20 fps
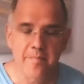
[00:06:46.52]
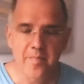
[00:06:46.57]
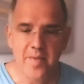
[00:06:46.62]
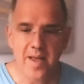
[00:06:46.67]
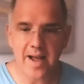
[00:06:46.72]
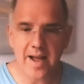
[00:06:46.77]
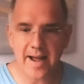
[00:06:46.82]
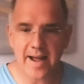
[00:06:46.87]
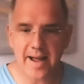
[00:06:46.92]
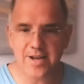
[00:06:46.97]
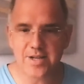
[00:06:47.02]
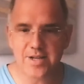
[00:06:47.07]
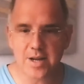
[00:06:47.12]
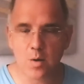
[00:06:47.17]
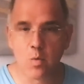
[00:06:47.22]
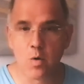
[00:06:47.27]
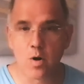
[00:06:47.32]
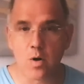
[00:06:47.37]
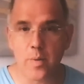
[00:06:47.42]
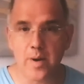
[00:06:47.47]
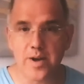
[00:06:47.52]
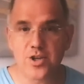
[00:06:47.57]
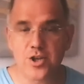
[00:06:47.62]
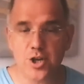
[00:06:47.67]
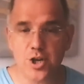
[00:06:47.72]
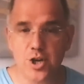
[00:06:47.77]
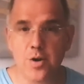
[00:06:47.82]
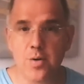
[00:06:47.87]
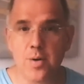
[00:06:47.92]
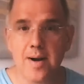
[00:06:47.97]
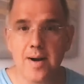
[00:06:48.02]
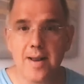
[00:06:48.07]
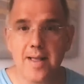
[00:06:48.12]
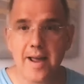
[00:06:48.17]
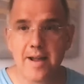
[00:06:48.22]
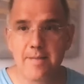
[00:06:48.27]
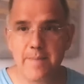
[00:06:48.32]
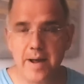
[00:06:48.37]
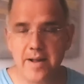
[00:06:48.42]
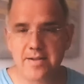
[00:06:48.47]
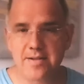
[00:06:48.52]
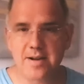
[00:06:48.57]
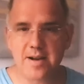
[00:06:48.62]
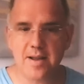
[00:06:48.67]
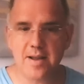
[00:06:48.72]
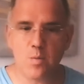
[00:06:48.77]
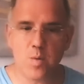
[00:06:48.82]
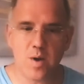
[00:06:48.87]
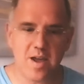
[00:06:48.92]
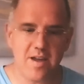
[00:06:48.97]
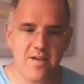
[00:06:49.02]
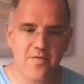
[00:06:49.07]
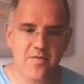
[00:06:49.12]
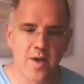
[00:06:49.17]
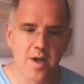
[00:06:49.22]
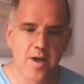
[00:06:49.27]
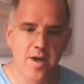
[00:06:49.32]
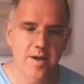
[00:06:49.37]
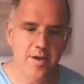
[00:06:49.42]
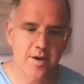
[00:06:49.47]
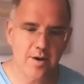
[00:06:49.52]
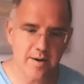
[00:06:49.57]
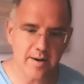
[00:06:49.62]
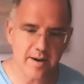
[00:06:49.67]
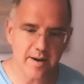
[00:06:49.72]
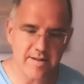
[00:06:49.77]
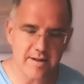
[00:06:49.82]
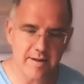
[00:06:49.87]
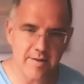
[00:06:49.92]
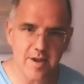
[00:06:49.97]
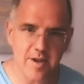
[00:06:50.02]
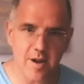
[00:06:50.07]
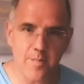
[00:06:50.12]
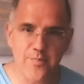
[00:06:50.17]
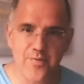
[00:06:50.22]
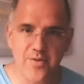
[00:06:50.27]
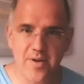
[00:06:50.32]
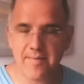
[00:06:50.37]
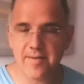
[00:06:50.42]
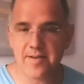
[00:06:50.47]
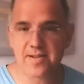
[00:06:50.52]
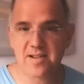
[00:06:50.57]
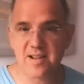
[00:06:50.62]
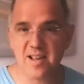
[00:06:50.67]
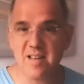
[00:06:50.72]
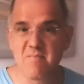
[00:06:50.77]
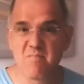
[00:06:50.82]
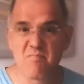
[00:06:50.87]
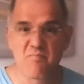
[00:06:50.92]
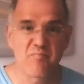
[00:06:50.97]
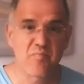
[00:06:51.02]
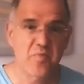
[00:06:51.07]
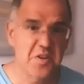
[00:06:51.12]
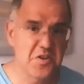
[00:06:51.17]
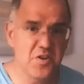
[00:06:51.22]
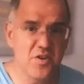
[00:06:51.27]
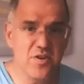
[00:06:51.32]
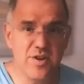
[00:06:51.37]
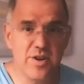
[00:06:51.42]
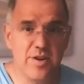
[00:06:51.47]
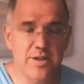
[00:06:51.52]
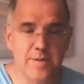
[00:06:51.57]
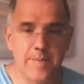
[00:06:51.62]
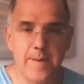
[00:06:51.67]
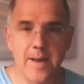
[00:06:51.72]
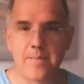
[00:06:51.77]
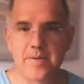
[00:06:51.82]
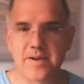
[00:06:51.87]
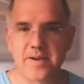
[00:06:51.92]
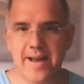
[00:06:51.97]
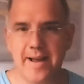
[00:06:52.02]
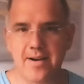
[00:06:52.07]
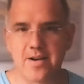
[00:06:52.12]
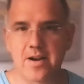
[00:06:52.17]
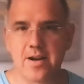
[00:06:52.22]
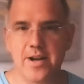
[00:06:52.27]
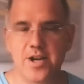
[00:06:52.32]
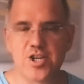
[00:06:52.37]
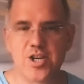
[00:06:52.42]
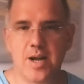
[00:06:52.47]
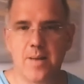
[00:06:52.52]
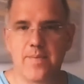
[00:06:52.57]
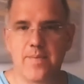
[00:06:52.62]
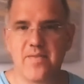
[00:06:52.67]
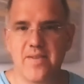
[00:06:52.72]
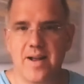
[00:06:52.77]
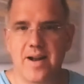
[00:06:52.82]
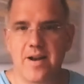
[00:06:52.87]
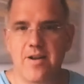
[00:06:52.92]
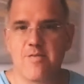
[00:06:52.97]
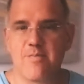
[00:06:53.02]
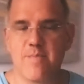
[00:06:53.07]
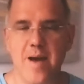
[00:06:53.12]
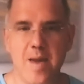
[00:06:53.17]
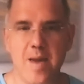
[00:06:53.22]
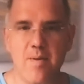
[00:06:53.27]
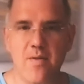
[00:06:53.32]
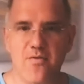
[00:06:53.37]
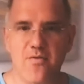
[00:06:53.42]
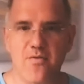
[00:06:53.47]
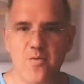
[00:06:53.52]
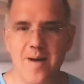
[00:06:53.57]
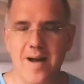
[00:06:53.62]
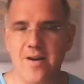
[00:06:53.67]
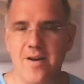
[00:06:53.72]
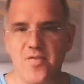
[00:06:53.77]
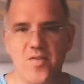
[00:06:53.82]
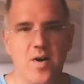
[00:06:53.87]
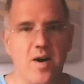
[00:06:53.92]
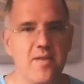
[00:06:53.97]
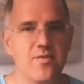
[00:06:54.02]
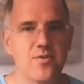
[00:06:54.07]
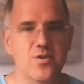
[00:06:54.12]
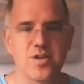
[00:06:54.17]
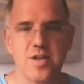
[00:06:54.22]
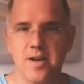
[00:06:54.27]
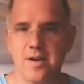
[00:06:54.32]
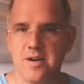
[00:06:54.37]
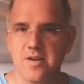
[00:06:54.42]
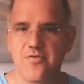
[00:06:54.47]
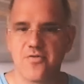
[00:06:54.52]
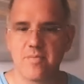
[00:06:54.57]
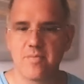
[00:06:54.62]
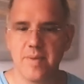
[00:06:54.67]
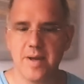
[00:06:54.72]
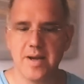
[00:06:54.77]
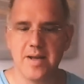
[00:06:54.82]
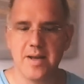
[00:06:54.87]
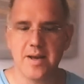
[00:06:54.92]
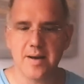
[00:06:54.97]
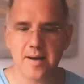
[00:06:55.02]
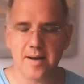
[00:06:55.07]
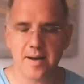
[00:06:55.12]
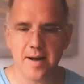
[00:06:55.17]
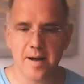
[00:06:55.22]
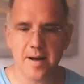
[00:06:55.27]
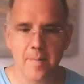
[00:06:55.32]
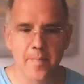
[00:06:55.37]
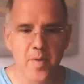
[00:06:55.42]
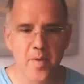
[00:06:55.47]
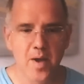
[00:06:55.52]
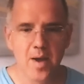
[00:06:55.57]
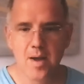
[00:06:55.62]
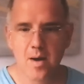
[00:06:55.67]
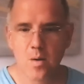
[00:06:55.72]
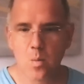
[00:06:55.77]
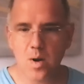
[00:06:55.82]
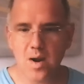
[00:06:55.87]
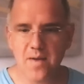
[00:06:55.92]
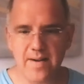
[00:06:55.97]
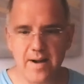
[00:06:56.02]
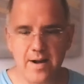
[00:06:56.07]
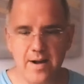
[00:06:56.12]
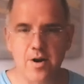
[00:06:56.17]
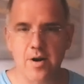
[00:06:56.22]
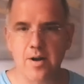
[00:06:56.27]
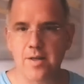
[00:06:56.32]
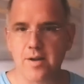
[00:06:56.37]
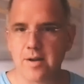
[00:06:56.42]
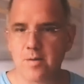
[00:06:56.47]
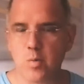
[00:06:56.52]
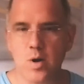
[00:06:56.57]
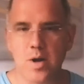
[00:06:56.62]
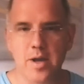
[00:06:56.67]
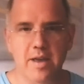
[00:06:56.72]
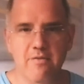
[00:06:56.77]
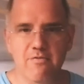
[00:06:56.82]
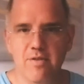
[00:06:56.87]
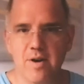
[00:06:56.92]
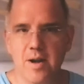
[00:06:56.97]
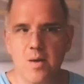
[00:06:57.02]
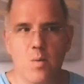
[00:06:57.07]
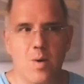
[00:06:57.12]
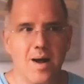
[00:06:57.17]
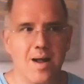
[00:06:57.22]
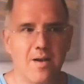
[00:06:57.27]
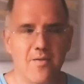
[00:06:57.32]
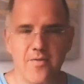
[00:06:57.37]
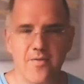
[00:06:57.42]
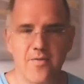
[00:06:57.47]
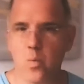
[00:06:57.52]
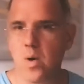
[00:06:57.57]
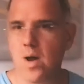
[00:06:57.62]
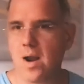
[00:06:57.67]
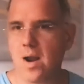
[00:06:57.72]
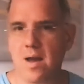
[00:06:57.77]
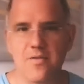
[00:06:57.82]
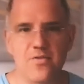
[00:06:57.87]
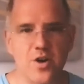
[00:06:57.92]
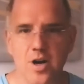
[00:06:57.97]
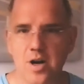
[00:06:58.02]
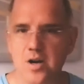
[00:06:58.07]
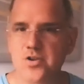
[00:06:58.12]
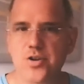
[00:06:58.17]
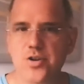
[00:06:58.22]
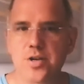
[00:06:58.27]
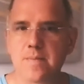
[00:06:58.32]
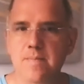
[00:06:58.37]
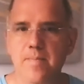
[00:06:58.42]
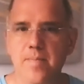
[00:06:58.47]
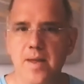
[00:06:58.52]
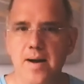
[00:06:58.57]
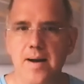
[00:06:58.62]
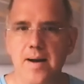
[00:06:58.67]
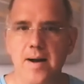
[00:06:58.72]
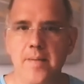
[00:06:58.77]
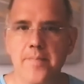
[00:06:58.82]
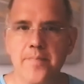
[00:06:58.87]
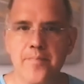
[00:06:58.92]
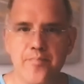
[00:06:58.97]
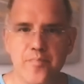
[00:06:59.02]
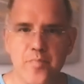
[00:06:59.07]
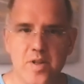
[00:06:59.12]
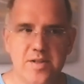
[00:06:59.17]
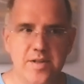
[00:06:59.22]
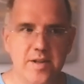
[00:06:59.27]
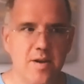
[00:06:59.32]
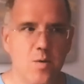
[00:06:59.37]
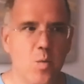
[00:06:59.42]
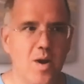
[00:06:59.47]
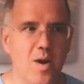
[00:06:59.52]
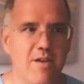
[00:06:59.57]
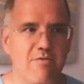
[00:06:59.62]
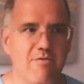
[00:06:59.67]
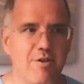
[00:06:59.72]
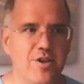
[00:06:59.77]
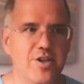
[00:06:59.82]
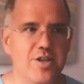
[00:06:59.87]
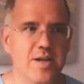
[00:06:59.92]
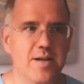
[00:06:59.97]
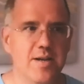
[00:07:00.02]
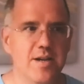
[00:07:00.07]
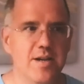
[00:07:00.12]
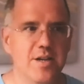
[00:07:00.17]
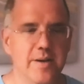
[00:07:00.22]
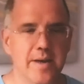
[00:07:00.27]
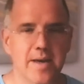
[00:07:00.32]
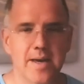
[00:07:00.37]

and what we do is basically we've got it so that previously you used to be able to calculate Shapley values maybe for about 5 or 10 different media. We've now got it that's working really well for well over 100. So we're routinely doing